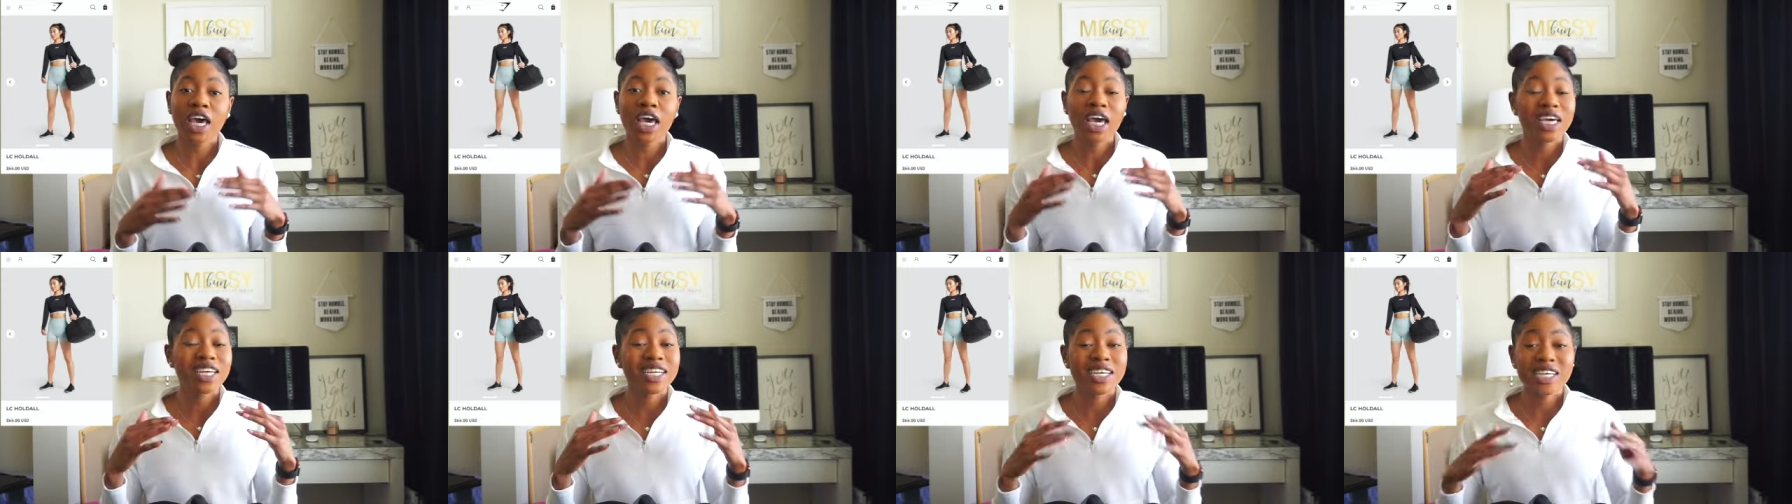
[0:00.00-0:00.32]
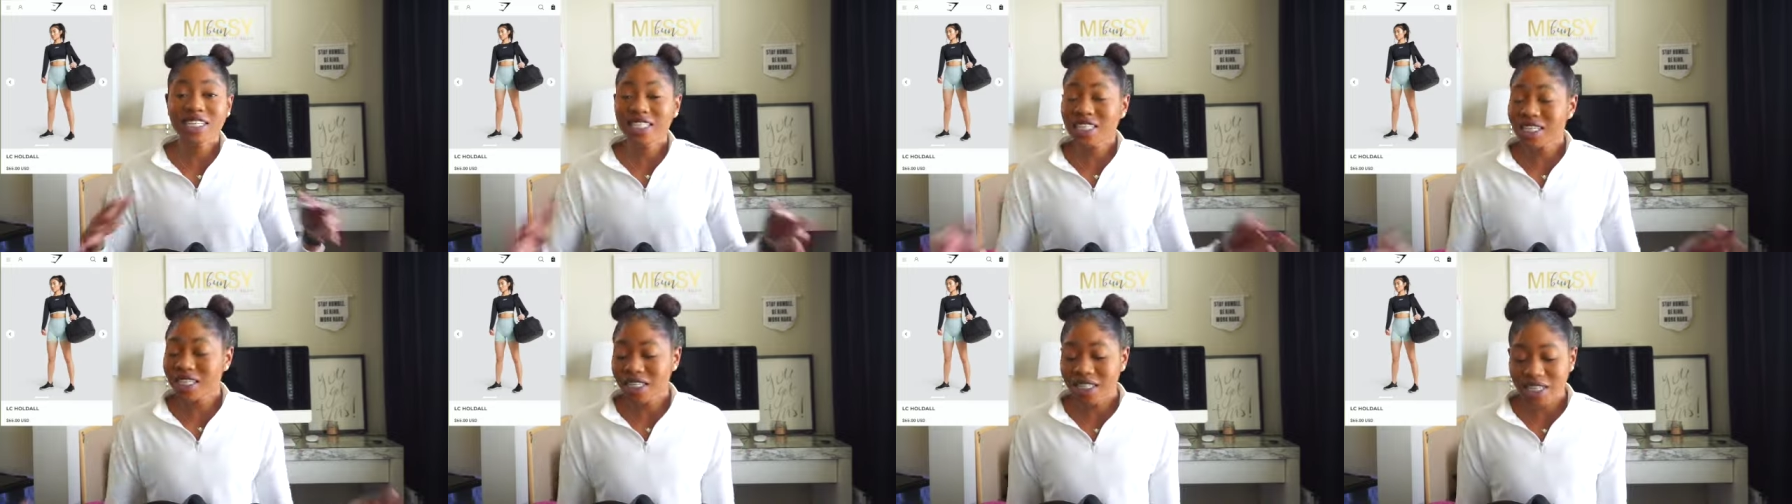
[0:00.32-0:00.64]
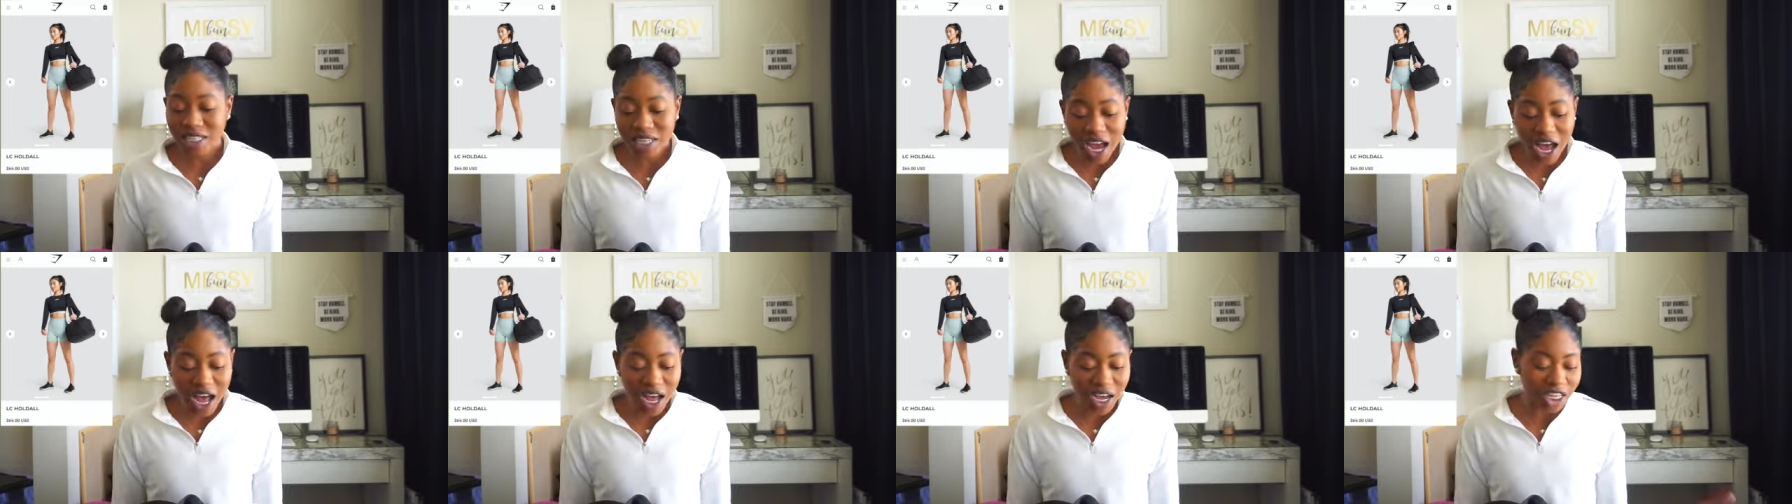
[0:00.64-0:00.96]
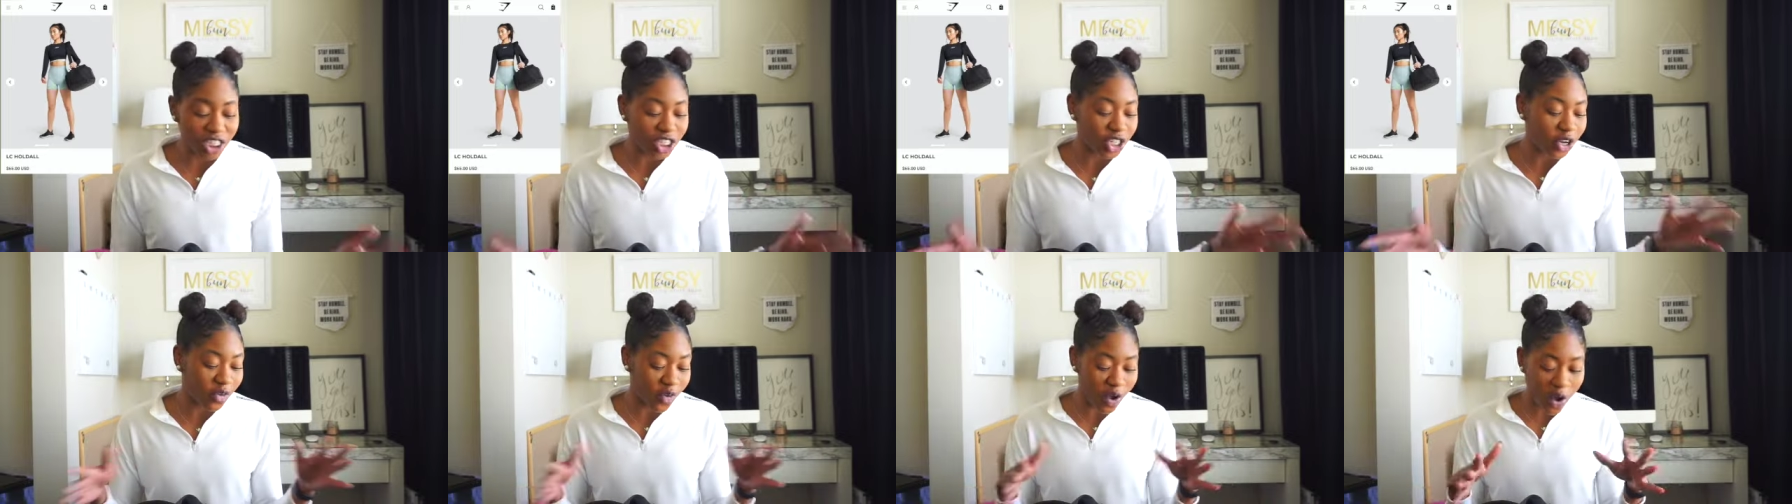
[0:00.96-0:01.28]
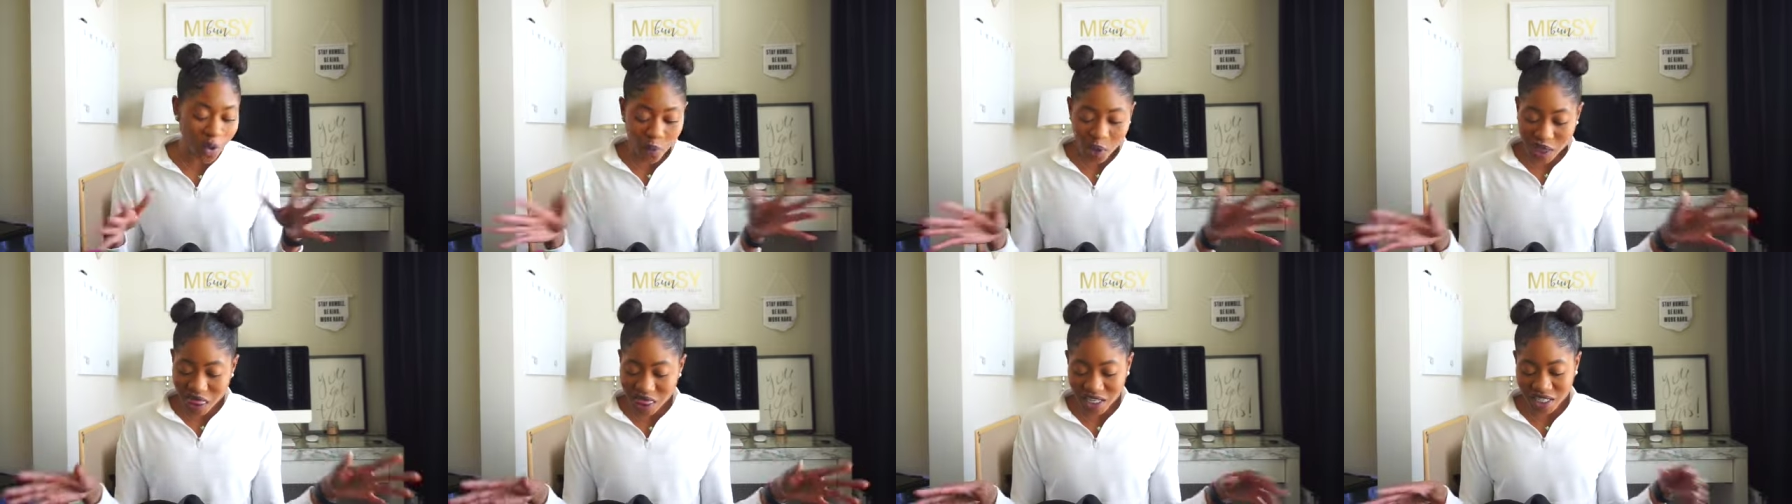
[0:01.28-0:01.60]
It is in stock. I don't
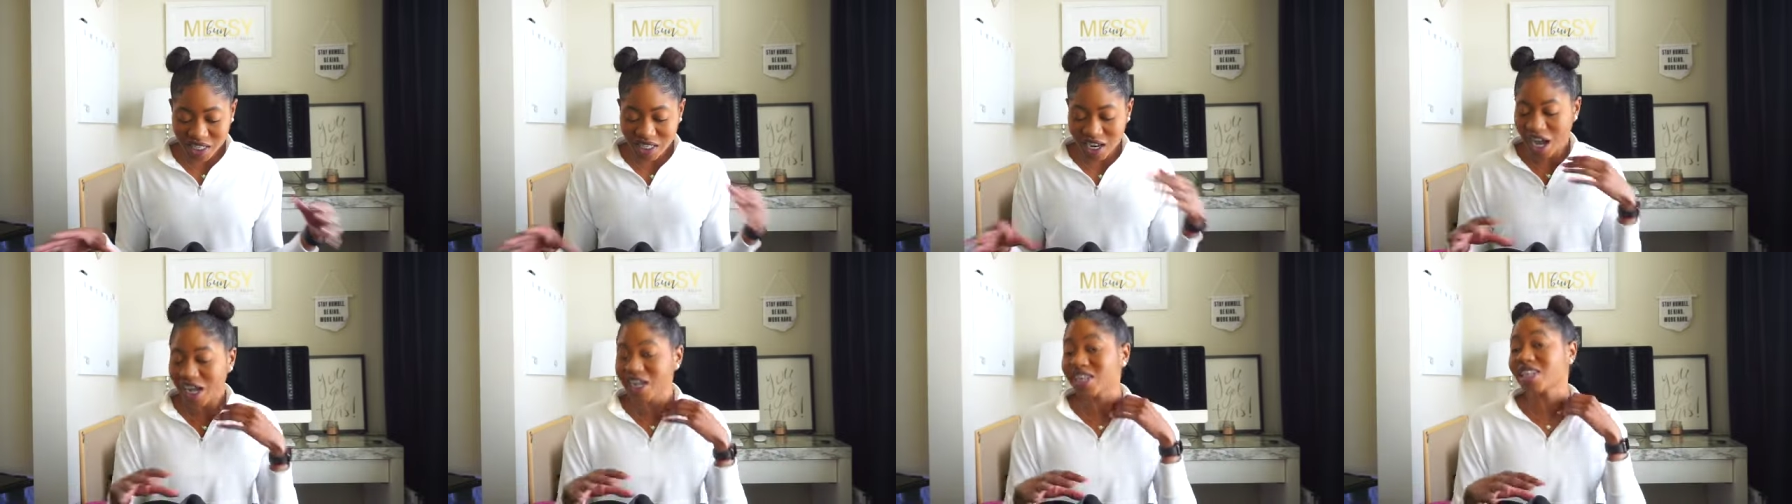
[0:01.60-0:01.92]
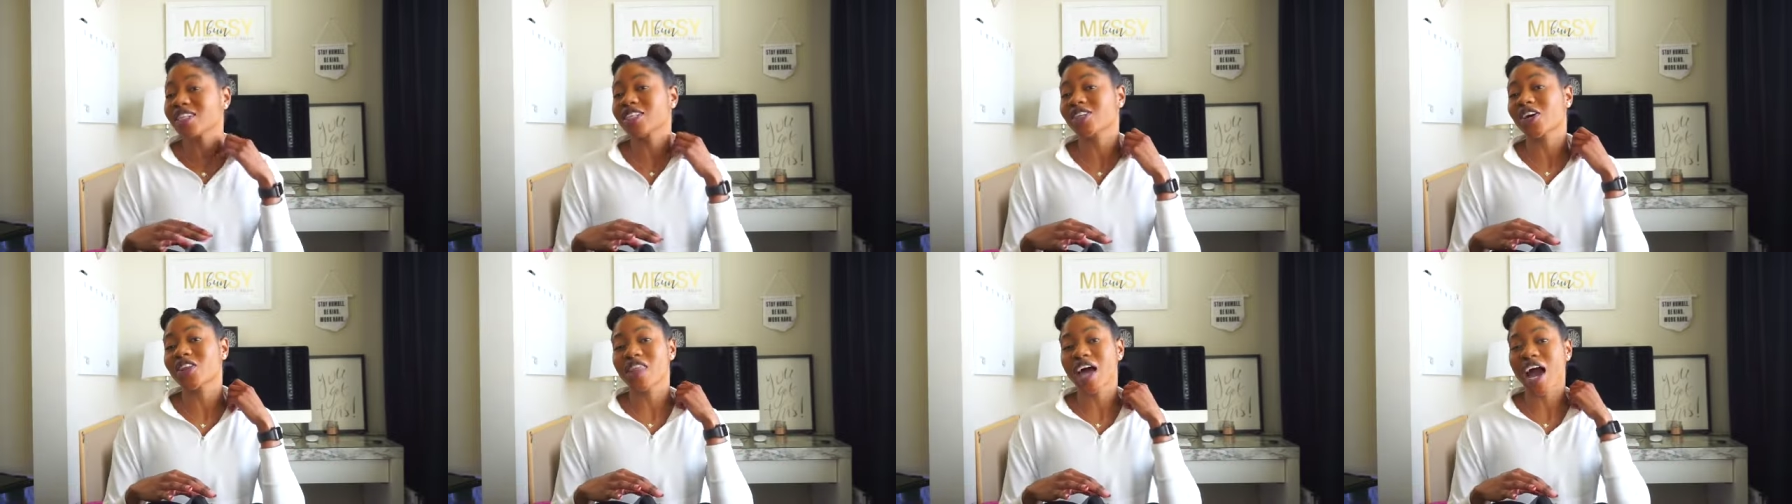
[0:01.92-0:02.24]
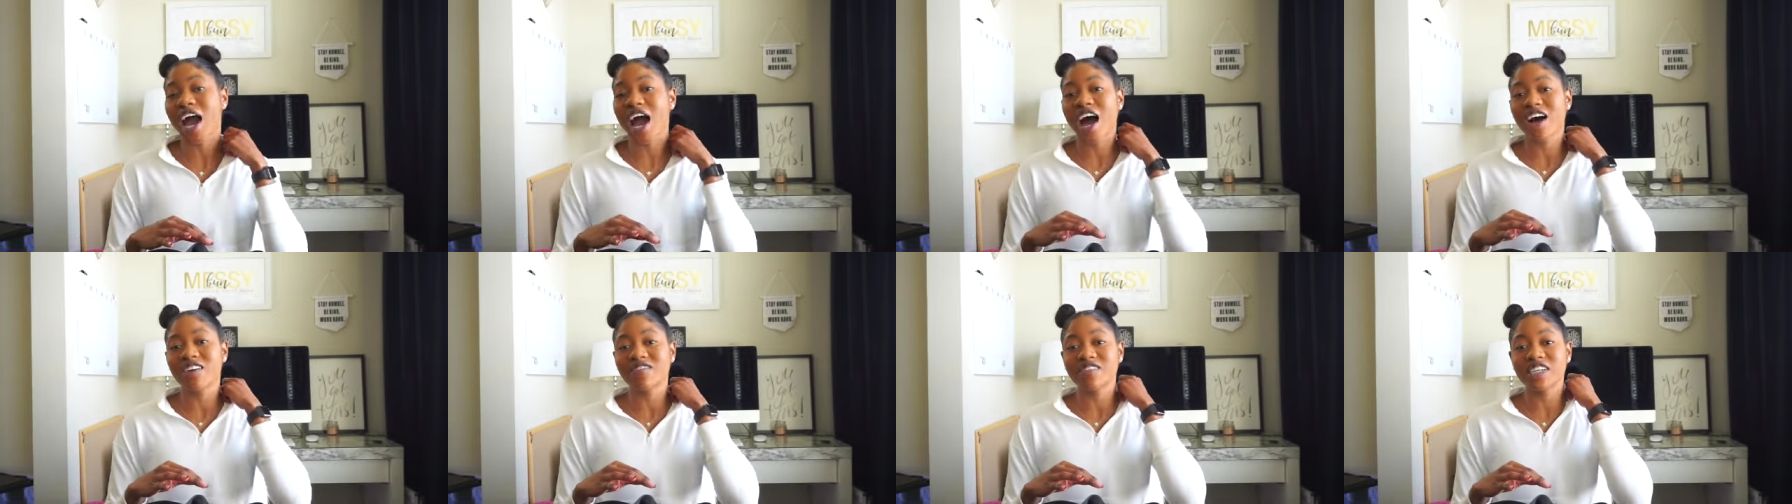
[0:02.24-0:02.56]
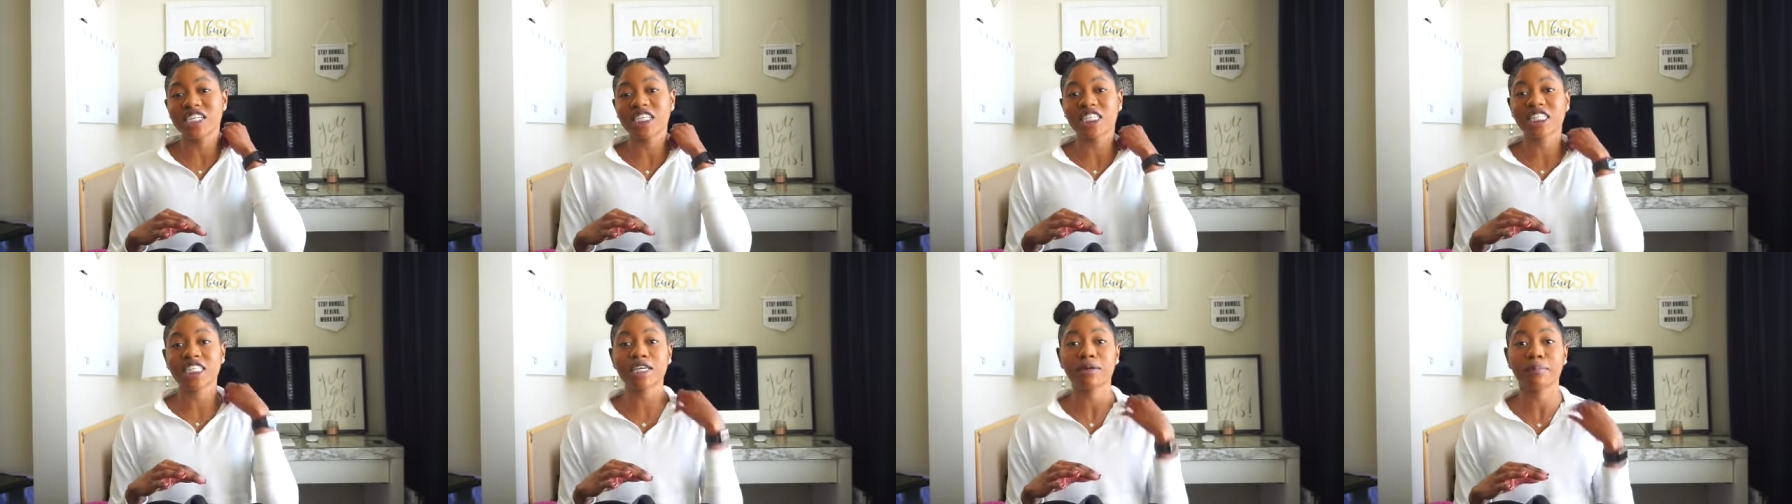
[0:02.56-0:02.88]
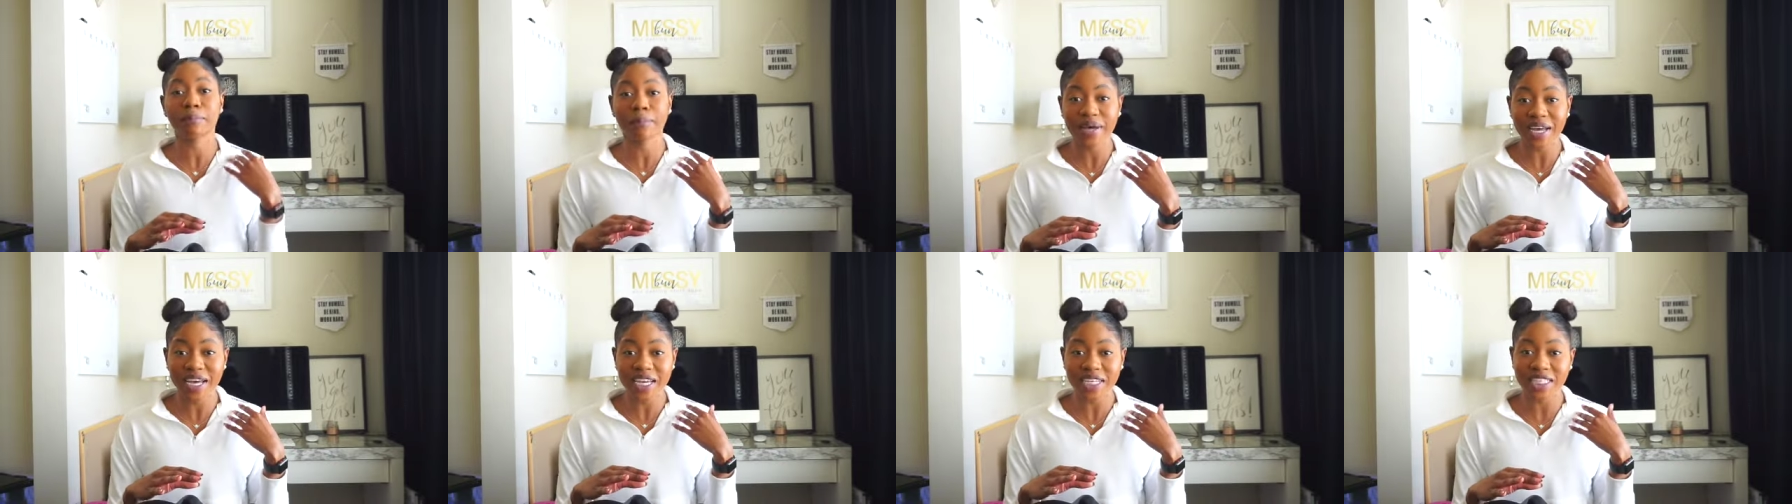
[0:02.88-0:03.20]
know what the stock is on that, obviously,
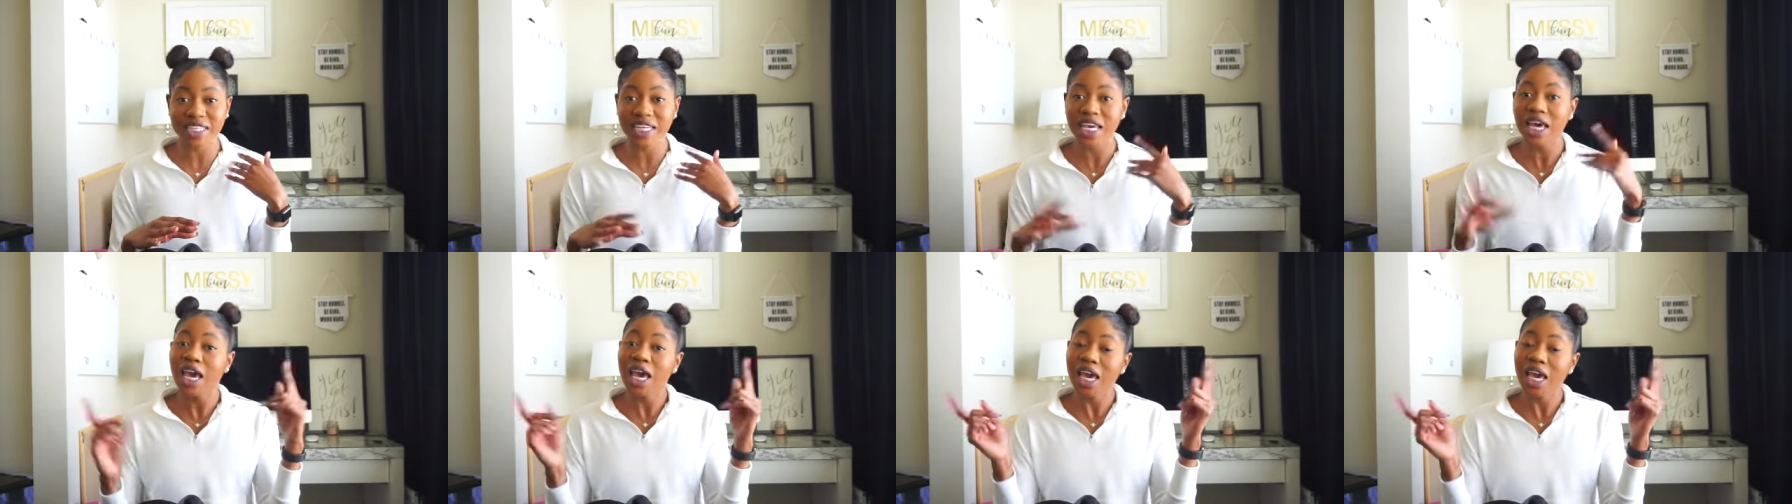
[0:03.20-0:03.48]
but